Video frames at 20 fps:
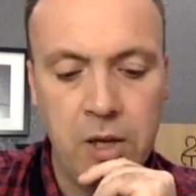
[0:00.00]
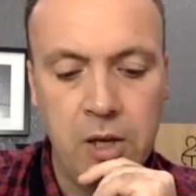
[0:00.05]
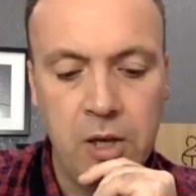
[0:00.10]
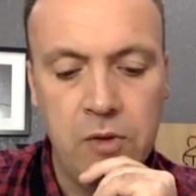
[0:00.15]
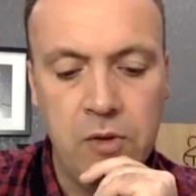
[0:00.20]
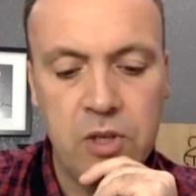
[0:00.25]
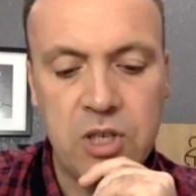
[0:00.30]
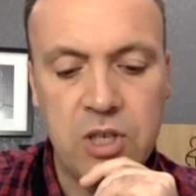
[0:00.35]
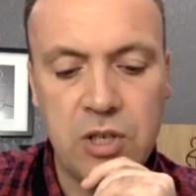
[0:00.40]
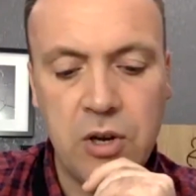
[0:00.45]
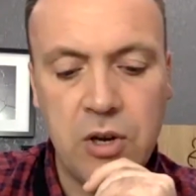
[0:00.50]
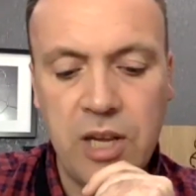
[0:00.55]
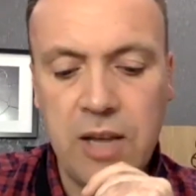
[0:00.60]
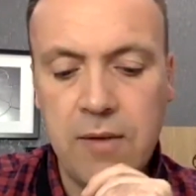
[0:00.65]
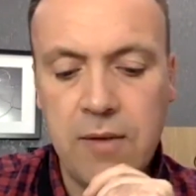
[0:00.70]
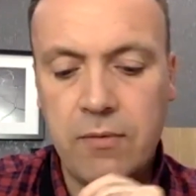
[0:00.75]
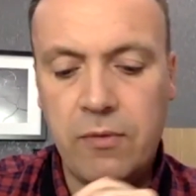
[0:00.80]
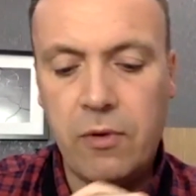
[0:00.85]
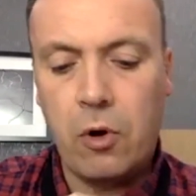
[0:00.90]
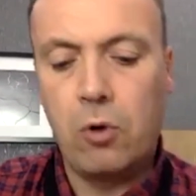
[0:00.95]
The study
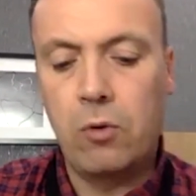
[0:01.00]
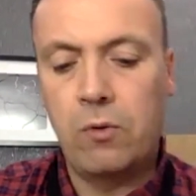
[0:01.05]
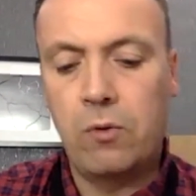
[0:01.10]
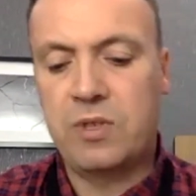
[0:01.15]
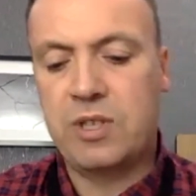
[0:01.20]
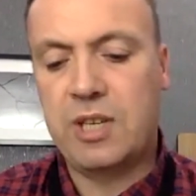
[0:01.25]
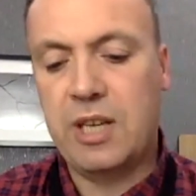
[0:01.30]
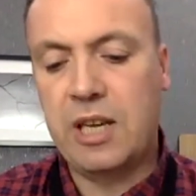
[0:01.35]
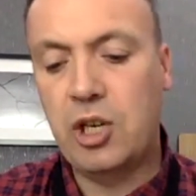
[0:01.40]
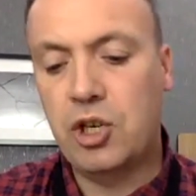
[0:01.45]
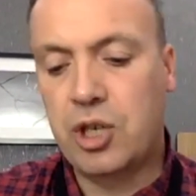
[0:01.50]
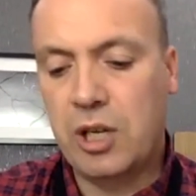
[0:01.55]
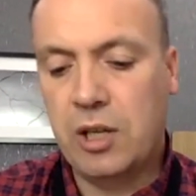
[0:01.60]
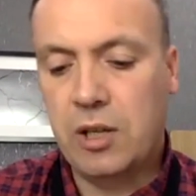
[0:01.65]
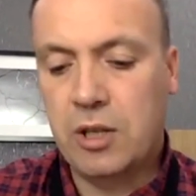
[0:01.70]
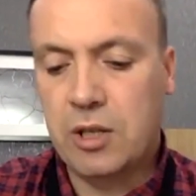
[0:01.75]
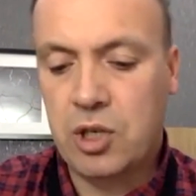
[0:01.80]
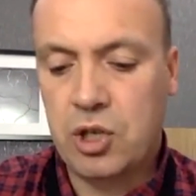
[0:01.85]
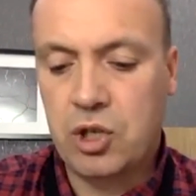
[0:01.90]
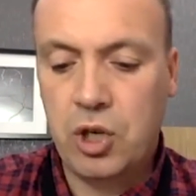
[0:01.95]
involved teaching
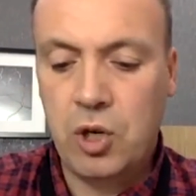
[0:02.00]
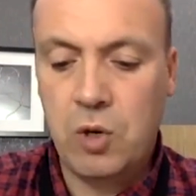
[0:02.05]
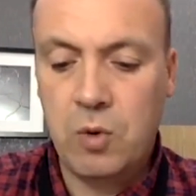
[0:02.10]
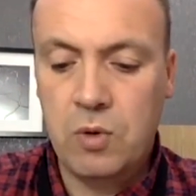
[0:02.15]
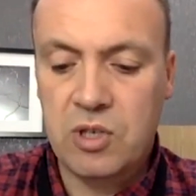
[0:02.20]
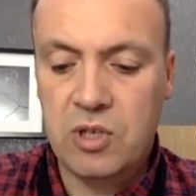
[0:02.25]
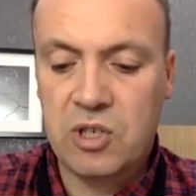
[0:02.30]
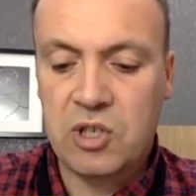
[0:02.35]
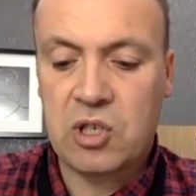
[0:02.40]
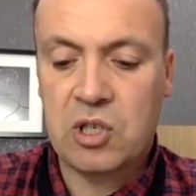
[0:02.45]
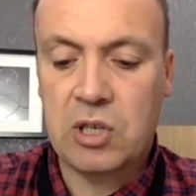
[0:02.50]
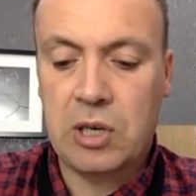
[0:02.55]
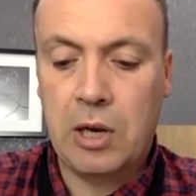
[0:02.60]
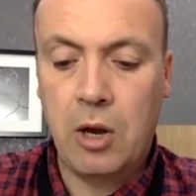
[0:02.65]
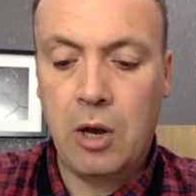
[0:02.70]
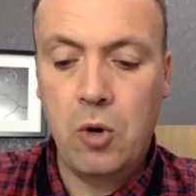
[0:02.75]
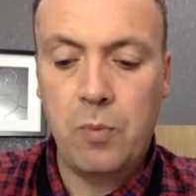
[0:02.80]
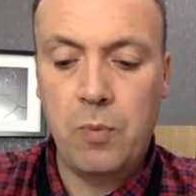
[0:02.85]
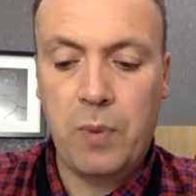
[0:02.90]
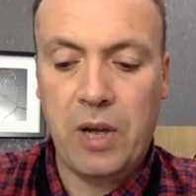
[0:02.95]
the students
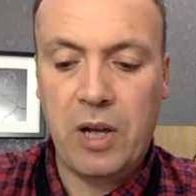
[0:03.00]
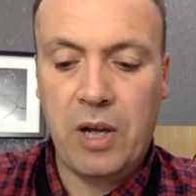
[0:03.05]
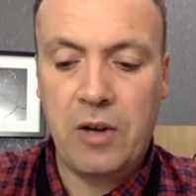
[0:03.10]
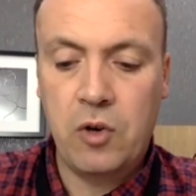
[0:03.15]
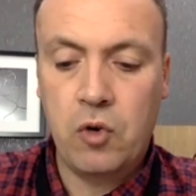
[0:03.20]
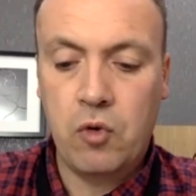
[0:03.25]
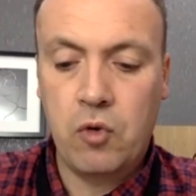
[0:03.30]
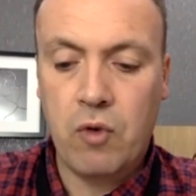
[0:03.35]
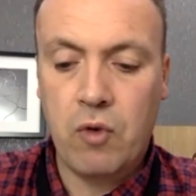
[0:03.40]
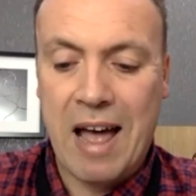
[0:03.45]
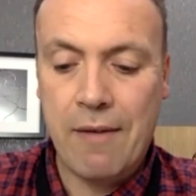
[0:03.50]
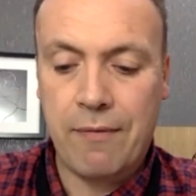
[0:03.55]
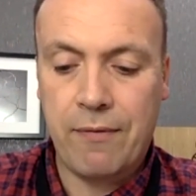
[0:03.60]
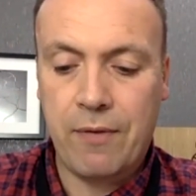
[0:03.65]
slope and graph